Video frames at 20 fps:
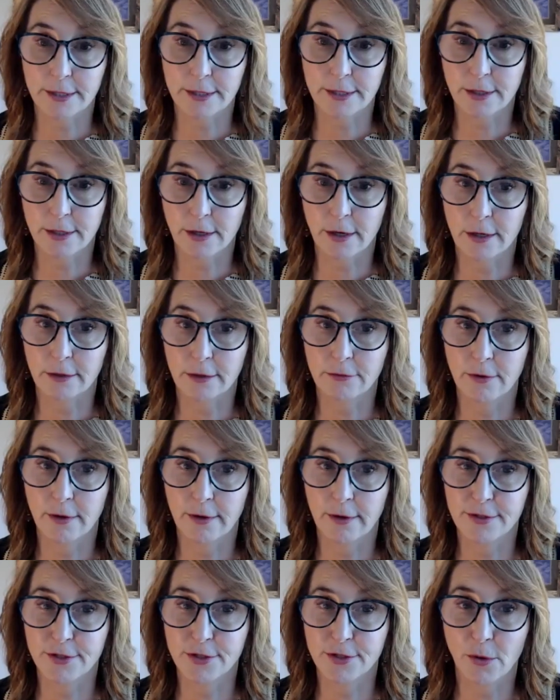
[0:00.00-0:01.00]
lines, Sarah,
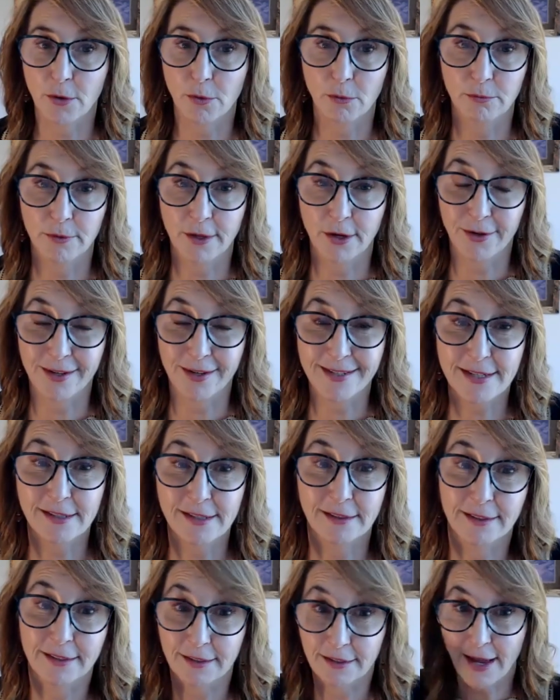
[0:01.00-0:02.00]
so there is a
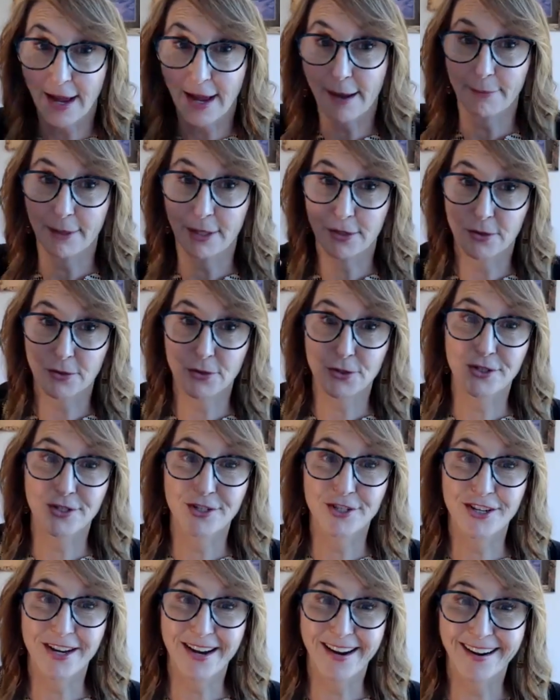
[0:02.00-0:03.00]
little happy news to
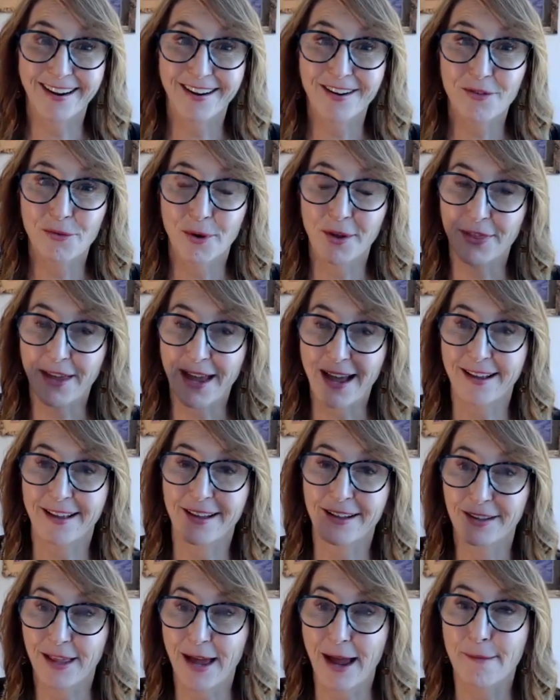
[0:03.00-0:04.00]
share with that
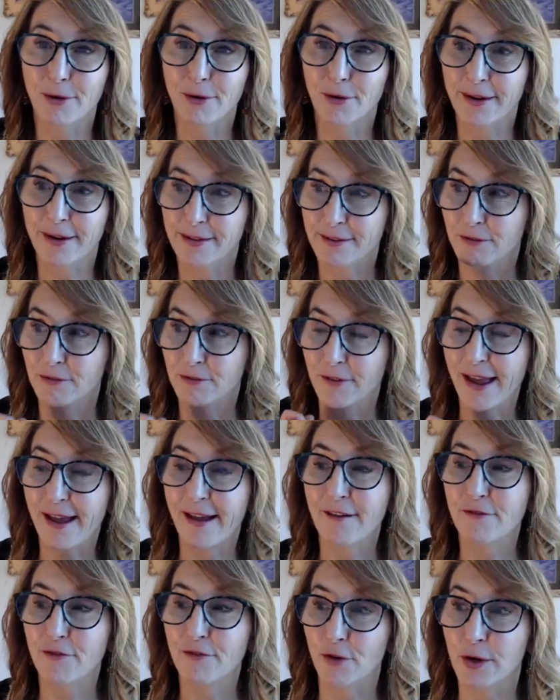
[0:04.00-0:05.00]
collaborative
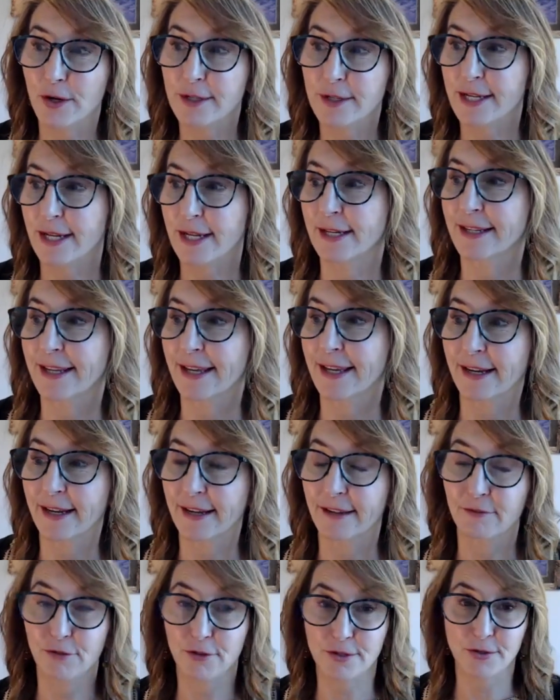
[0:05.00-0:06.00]
effort in
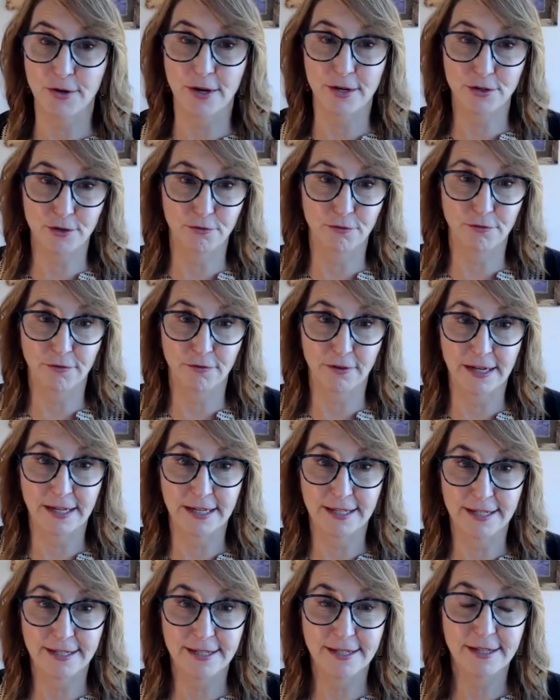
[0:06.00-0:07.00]
getting infrastructure
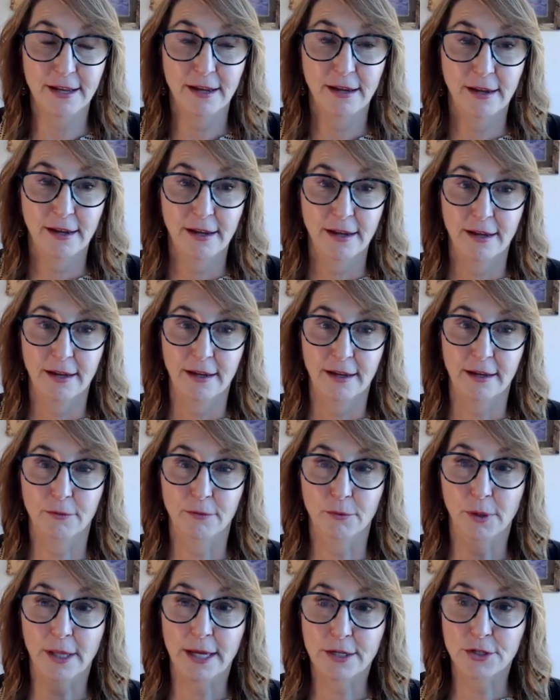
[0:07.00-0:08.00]
funds
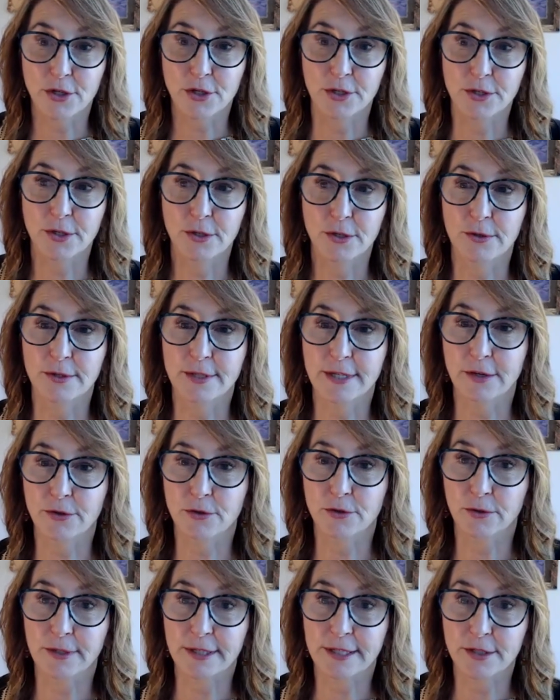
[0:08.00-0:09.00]
in relation to the
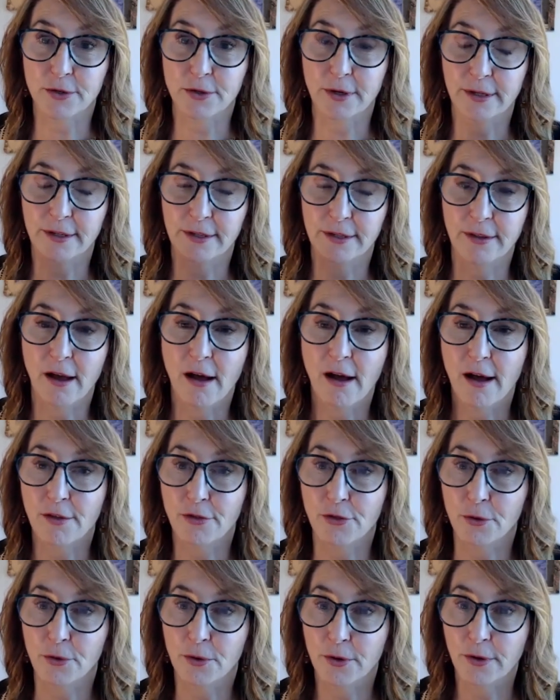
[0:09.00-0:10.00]
Central District and the
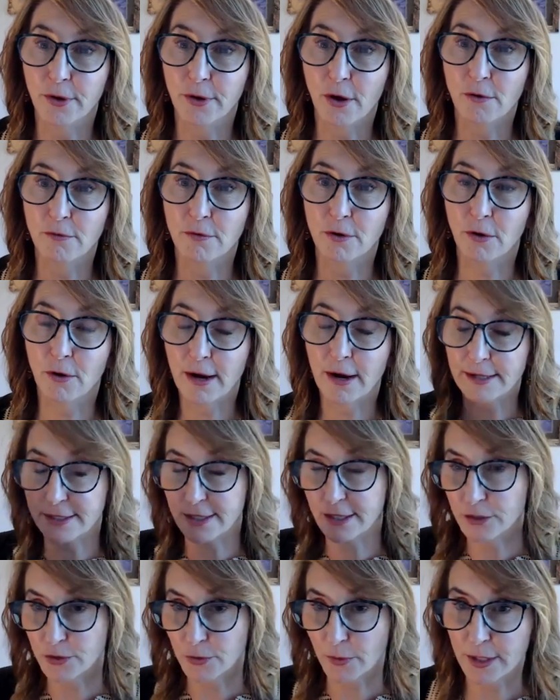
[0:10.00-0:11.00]
Hawthorne
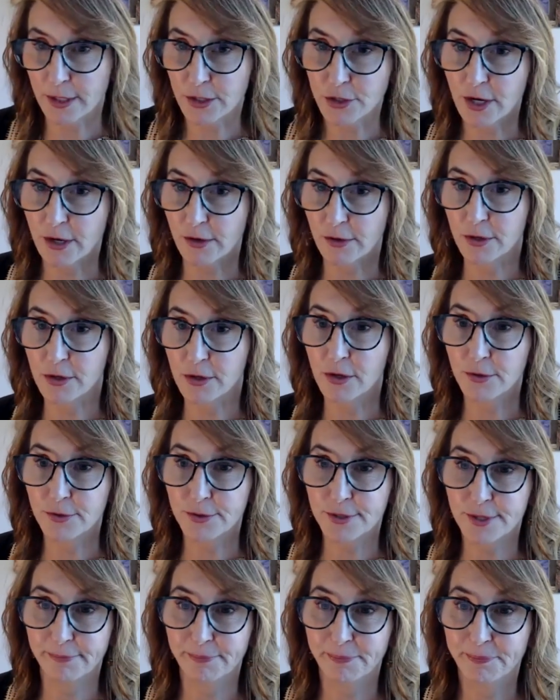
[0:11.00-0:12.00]
overcrossing. Do you want to share the
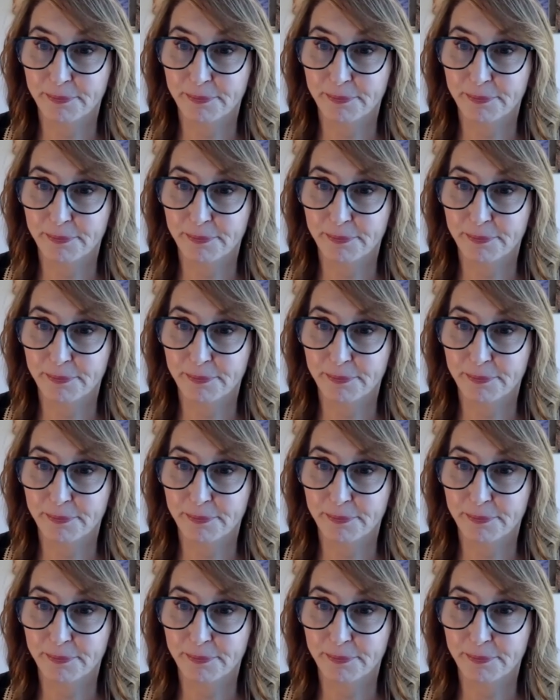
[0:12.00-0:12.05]
news?